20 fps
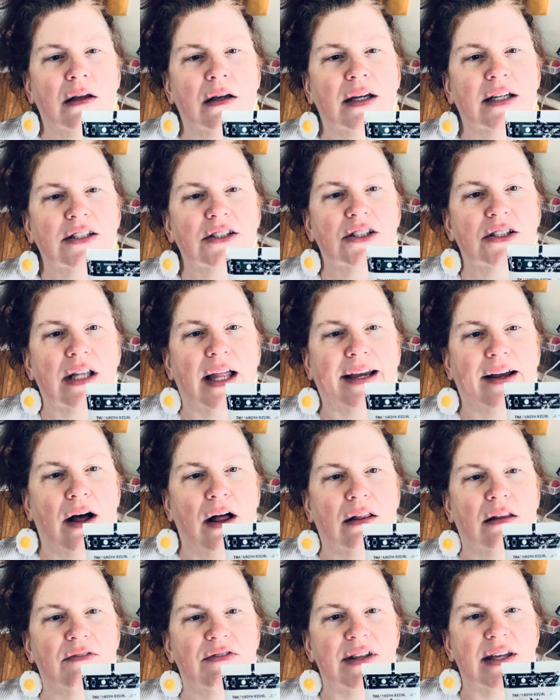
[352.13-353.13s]
It's like
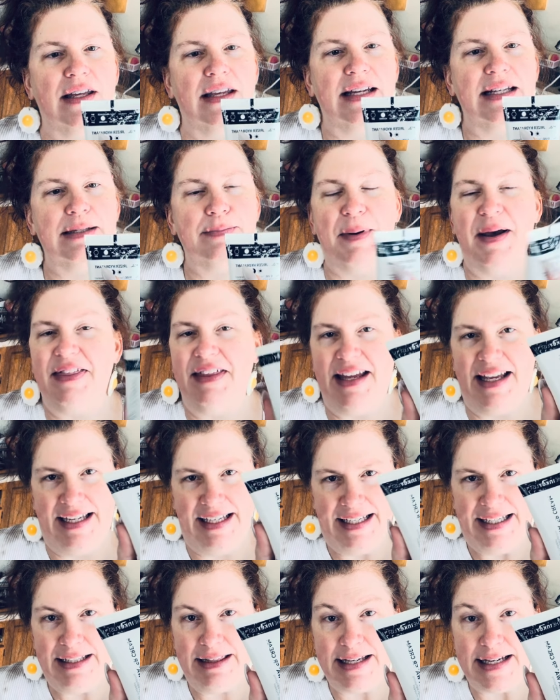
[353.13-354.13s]
it's by the
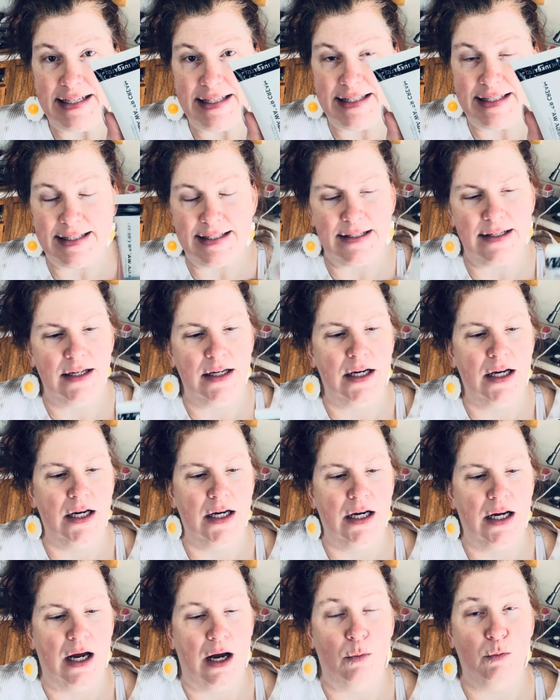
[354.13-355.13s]
Inky List,
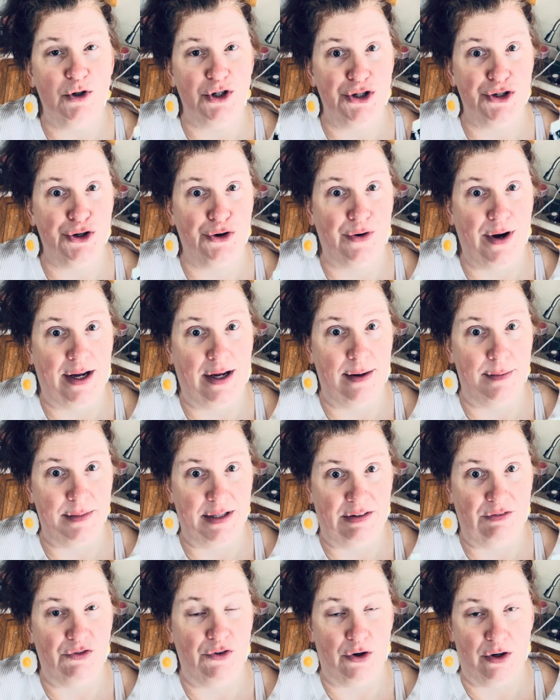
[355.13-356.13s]
which is a great
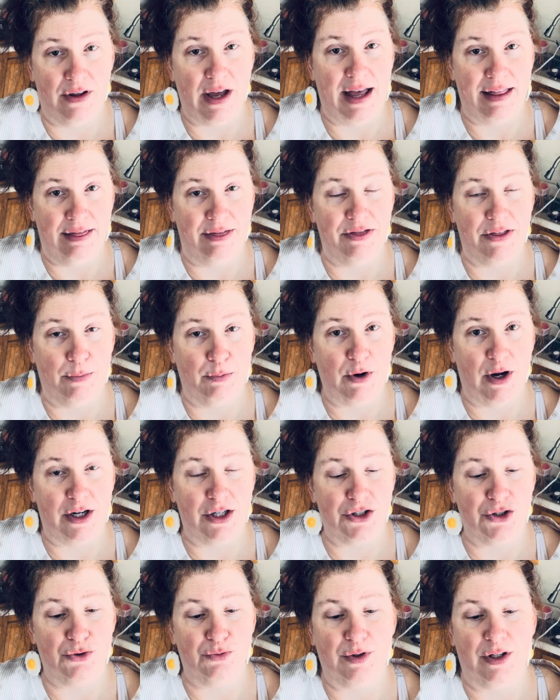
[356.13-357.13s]
company for it. The
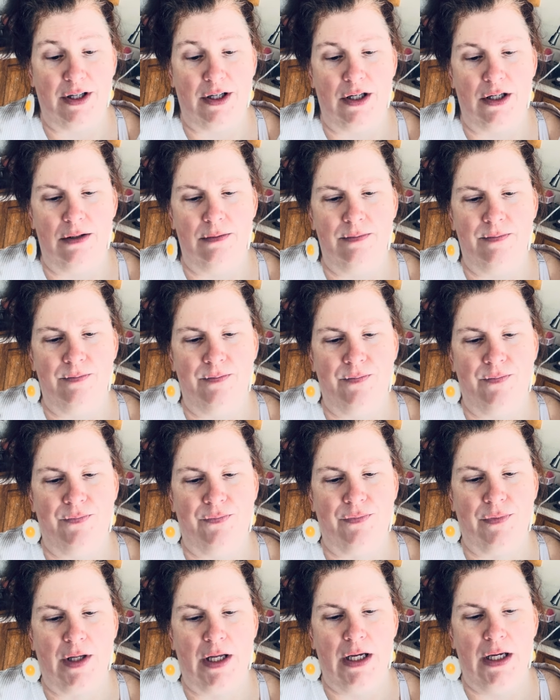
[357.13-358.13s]
products are really good.
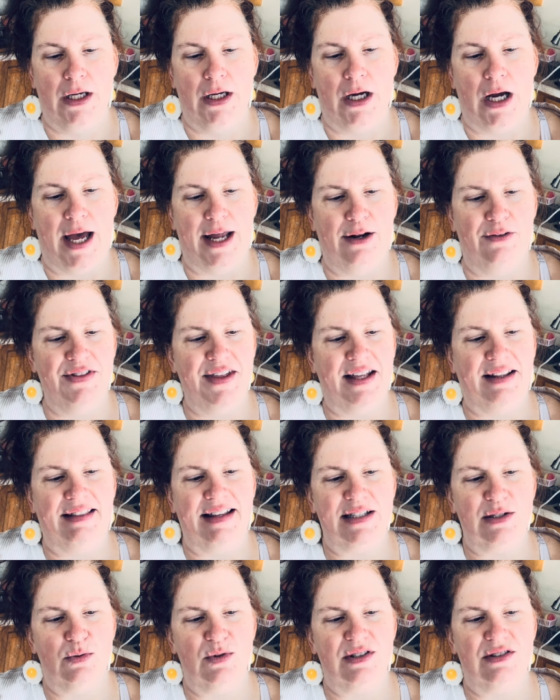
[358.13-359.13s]
I don't think
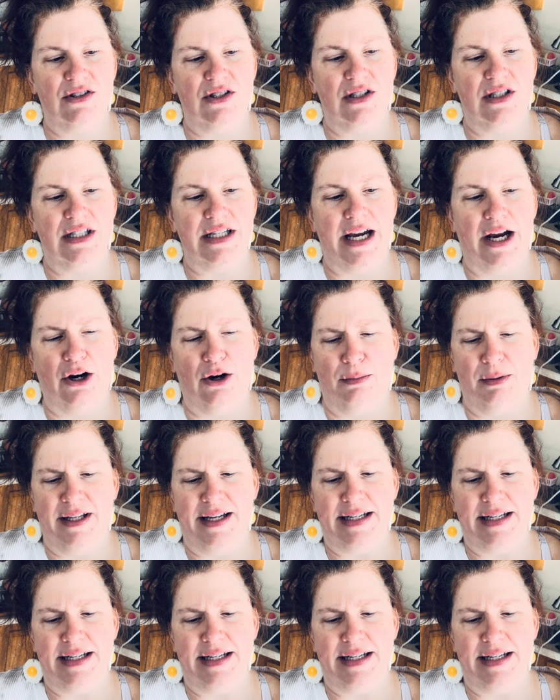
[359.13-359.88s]
this was terribly